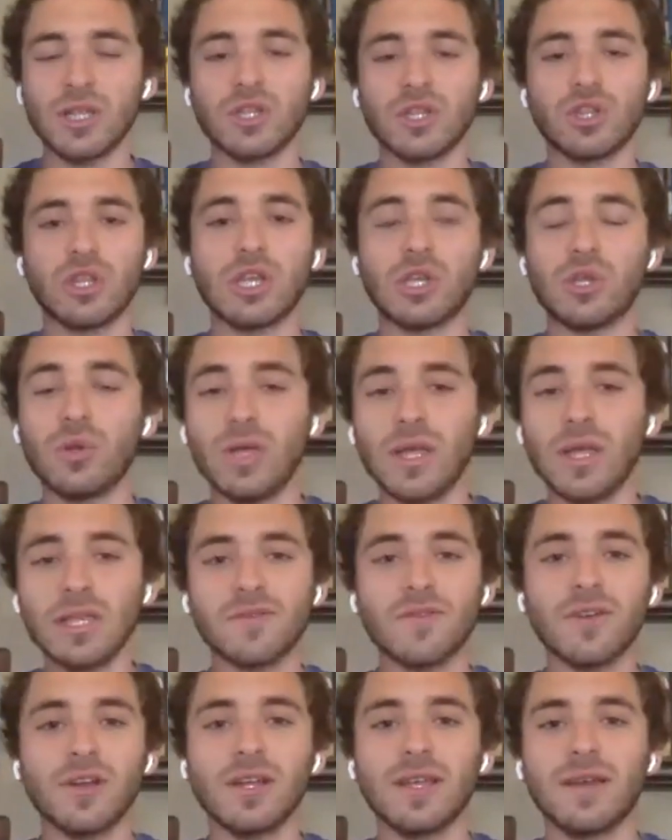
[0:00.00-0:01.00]
They, like, you,
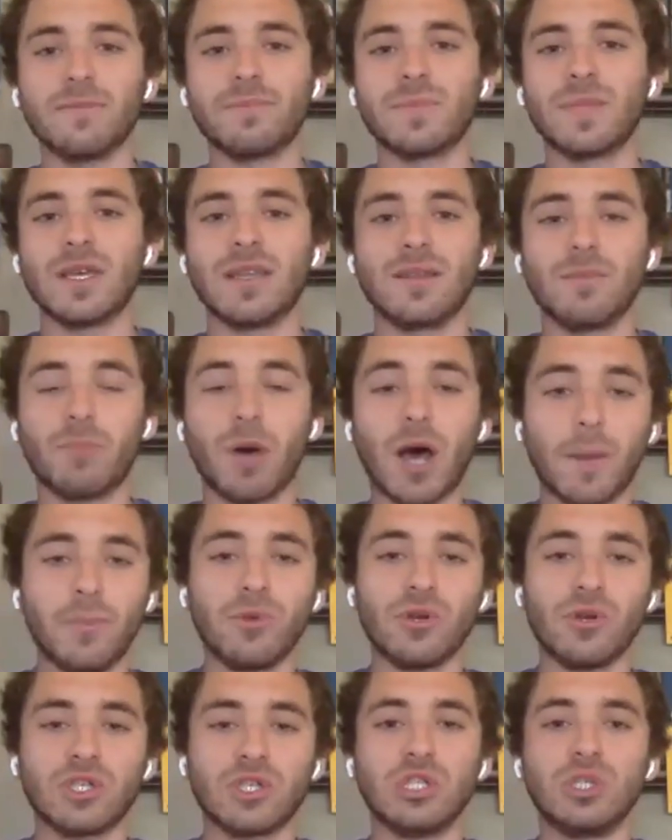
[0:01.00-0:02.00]
it's very um,
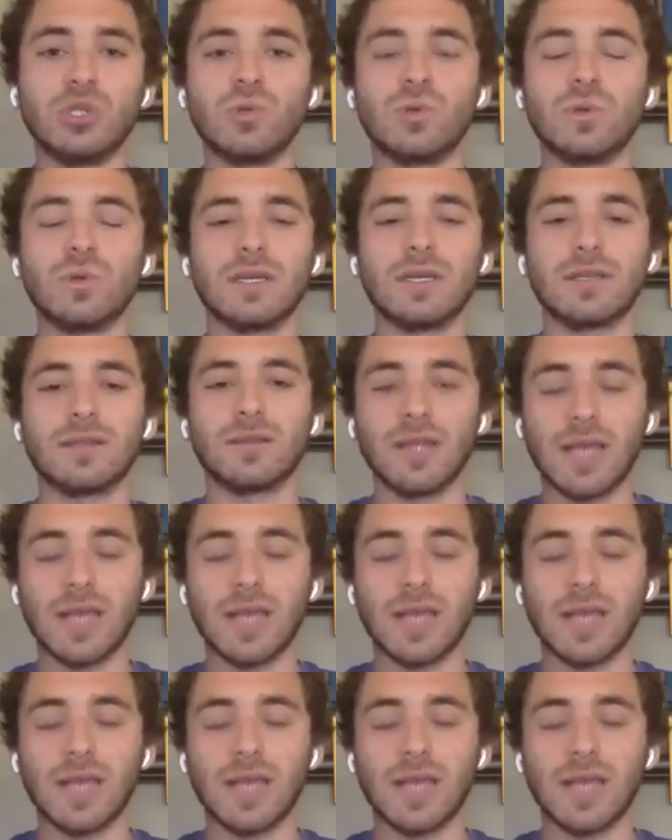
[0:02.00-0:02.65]
popular to do uh,